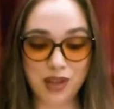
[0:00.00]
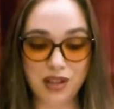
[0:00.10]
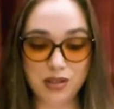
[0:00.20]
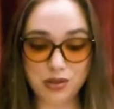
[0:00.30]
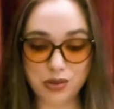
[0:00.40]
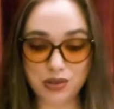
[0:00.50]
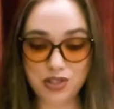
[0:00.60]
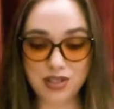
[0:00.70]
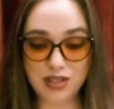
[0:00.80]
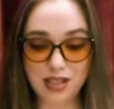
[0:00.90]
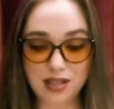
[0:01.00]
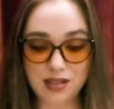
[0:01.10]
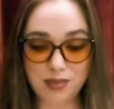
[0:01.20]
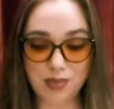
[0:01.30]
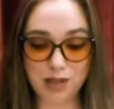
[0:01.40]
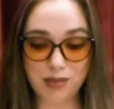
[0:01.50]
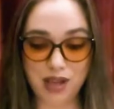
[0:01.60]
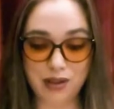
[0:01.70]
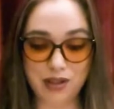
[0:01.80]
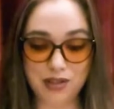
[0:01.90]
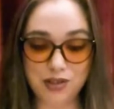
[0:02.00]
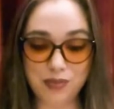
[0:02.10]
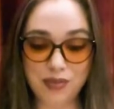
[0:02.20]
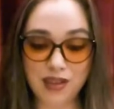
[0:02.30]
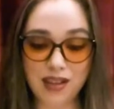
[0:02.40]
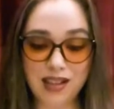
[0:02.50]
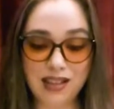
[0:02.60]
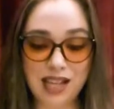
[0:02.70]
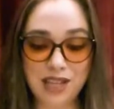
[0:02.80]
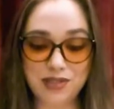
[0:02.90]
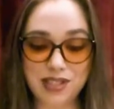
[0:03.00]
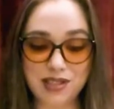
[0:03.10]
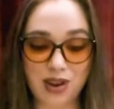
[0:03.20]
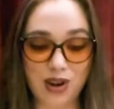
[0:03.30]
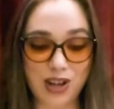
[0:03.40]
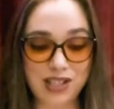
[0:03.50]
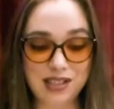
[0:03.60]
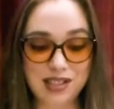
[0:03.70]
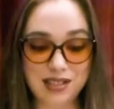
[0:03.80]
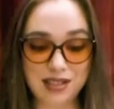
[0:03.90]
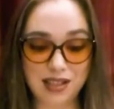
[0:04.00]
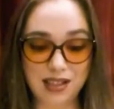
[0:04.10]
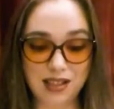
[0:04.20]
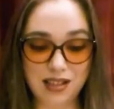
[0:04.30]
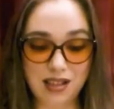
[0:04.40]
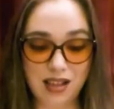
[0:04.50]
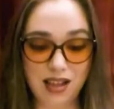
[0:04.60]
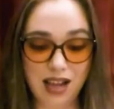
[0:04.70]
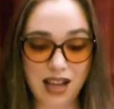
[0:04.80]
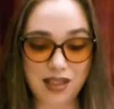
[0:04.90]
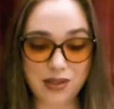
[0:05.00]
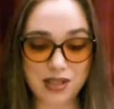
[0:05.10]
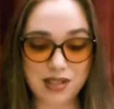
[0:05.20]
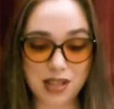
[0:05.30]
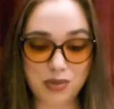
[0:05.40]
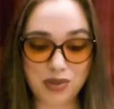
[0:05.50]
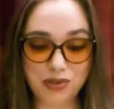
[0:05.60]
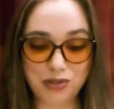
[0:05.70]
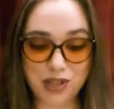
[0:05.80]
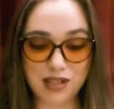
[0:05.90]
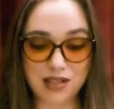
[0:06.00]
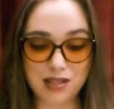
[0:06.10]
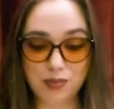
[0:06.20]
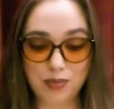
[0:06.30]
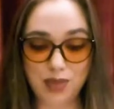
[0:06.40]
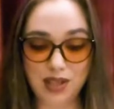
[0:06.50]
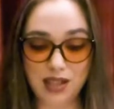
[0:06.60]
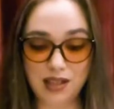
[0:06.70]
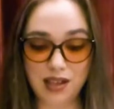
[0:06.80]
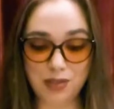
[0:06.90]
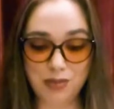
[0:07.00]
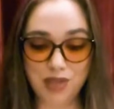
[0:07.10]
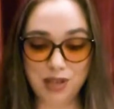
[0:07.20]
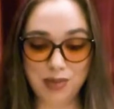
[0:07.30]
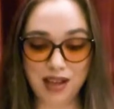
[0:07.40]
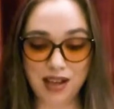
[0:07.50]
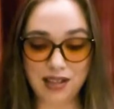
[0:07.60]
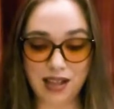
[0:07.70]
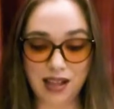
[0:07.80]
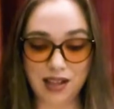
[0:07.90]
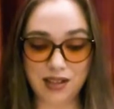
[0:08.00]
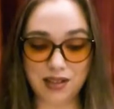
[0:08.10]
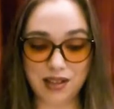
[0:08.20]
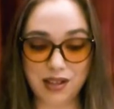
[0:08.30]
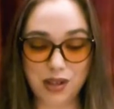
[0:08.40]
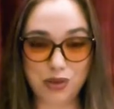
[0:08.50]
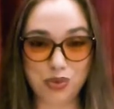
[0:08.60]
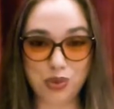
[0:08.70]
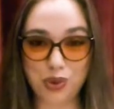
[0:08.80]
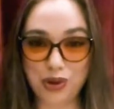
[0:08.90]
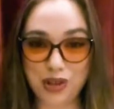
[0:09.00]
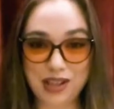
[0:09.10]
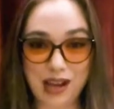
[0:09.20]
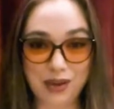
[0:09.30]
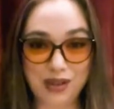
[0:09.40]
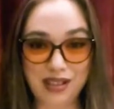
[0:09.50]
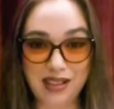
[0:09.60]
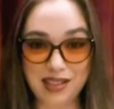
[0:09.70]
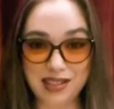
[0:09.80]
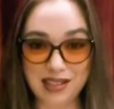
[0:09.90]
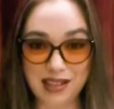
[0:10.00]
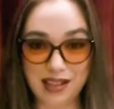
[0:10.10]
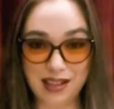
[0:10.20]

Scrooge's niece by marriage laughed as heartily as he, and their assembled friends, being not a bit behindhand, roared out lustily.